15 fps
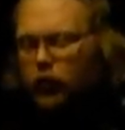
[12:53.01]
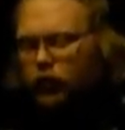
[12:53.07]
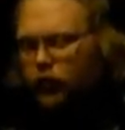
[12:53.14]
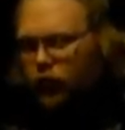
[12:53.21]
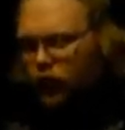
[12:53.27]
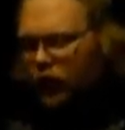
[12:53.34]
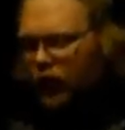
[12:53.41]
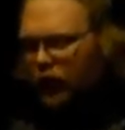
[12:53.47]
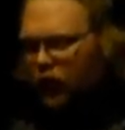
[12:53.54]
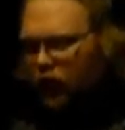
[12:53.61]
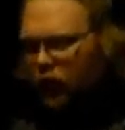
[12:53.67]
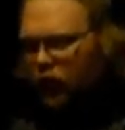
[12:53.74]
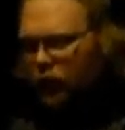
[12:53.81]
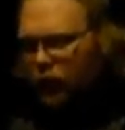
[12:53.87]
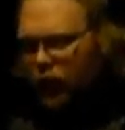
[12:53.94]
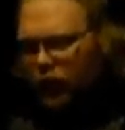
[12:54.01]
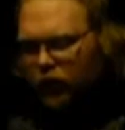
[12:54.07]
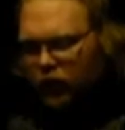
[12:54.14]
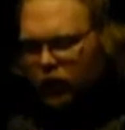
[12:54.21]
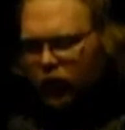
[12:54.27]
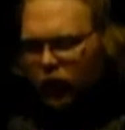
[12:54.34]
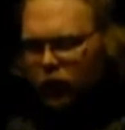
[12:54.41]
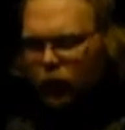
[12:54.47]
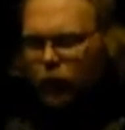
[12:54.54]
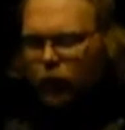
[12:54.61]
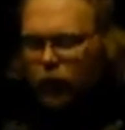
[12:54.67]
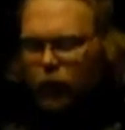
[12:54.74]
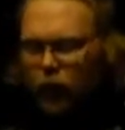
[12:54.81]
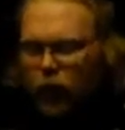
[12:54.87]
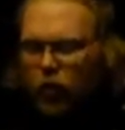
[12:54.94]
so that Armon can
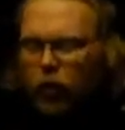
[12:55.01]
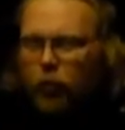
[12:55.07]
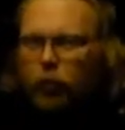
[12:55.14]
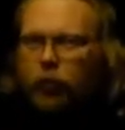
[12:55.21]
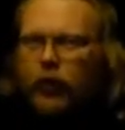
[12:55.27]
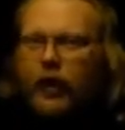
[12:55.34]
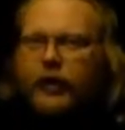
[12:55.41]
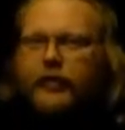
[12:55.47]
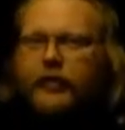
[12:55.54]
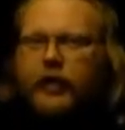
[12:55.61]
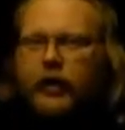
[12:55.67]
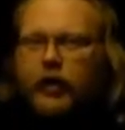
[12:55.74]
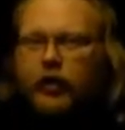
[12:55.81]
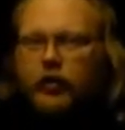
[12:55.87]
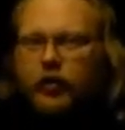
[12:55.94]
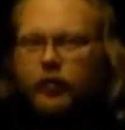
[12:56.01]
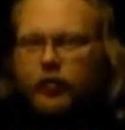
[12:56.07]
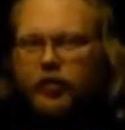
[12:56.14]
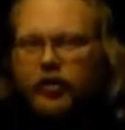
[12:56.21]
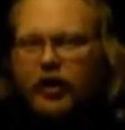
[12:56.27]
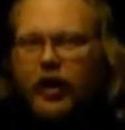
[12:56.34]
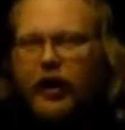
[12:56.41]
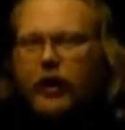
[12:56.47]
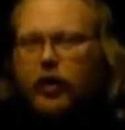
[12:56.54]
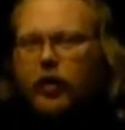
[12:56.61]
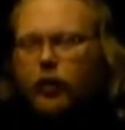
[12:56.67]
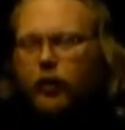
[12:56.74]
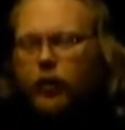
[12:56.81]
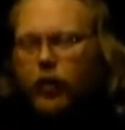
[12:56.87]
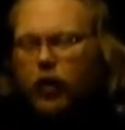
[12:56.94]
bless and
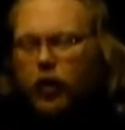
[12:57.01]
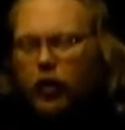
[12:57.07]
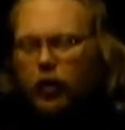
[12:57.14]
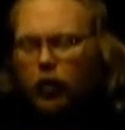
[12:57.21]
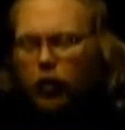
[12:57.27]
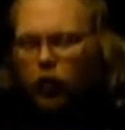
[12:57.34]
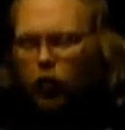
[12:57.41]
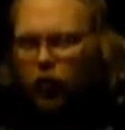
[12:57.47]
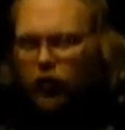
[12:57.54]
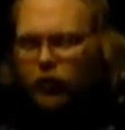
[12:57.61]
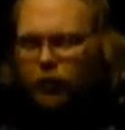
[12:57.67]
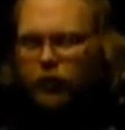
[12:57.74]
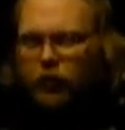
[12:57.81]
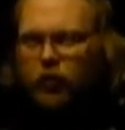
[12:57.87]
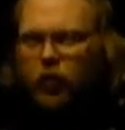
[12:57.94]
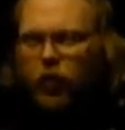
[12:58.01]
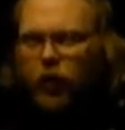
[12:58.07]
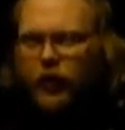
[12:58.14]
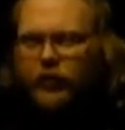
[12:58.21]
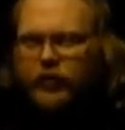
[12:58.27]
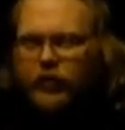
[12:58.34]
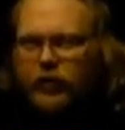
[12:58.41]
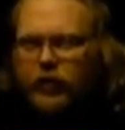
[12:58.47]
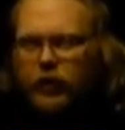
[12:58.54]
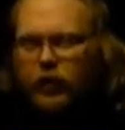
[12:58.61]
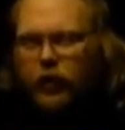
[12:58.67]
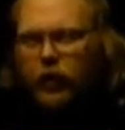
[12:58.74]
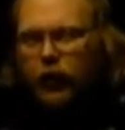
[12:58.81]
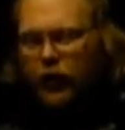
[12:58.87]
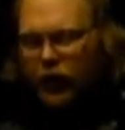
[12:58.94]
sustain what's been requested.
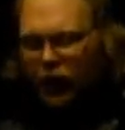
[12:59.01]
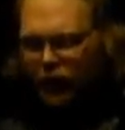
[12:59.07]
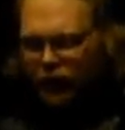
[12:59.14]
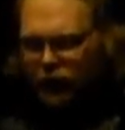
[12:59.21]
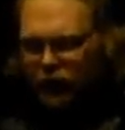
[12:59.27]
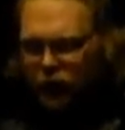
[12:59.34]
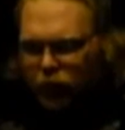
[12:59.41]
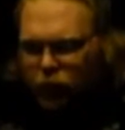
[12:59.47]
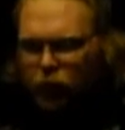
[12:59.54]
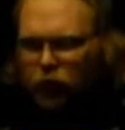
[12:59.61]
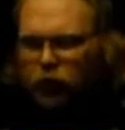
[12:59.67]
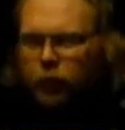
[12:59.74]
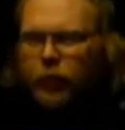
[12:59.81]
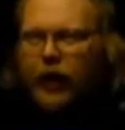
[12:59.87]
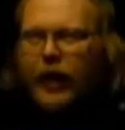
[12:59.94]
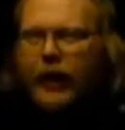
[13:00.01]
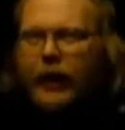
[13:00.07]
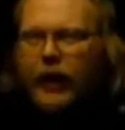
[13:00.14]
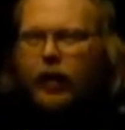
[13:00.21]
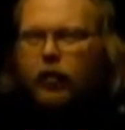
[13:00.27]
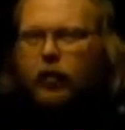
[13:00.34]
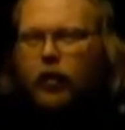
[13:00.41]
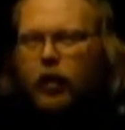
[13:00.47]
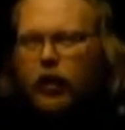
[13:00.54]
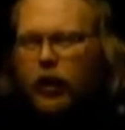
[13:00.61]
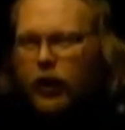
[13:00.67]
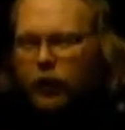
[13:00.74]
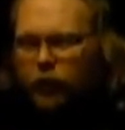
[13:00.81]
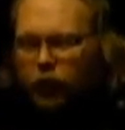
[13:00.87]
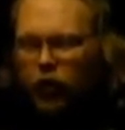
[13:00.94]
It's then pulled back out
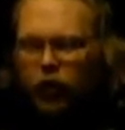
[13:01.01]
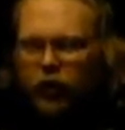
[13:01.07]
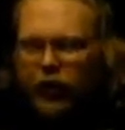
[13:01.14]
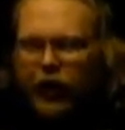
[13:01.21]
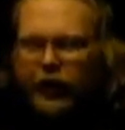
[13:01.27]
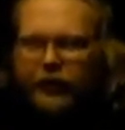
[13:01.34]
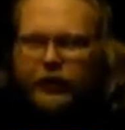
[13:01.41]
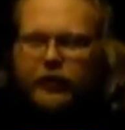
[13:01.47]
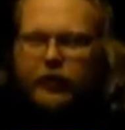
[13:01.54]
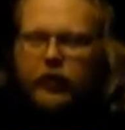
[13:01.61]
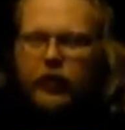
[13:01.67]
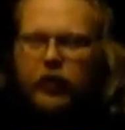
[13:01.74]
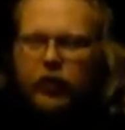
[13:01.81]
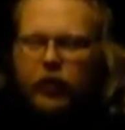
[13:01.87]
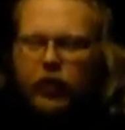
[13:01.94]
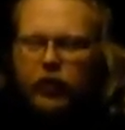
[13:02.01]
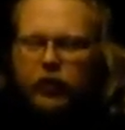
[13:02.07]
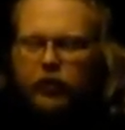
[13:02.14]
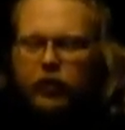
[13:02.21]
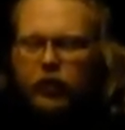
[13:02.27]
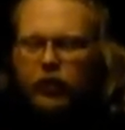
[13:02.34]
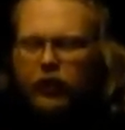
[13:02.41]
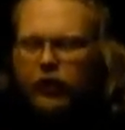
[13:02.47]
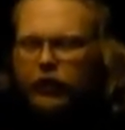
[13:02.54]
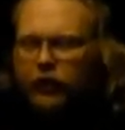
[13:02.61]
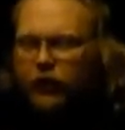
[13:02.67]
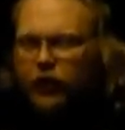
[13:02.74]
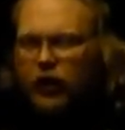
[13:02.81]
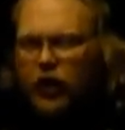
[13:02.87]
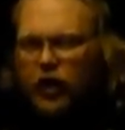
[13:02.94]
and broadcasted into the
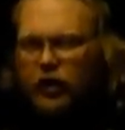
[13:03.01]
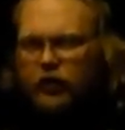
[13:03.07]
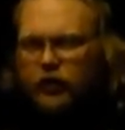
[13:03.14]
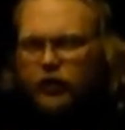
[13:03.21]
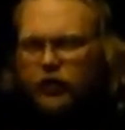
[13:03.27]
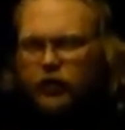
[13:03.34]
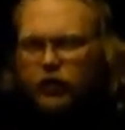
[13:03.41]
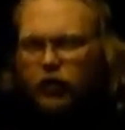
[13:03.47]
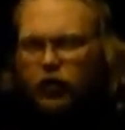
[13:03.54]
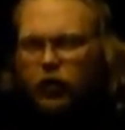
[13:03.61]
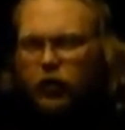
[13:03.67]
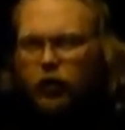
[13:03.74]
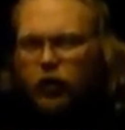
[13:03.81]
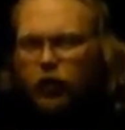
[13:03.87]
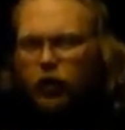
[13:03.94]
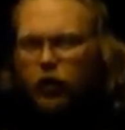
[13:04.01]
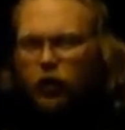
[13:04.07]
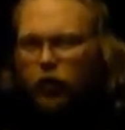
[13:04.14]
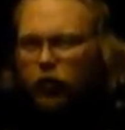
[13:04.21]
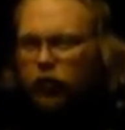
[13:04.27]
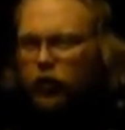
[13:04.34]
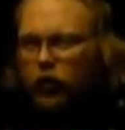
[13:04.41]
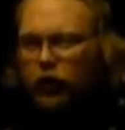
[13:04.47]
collective unconscious, or the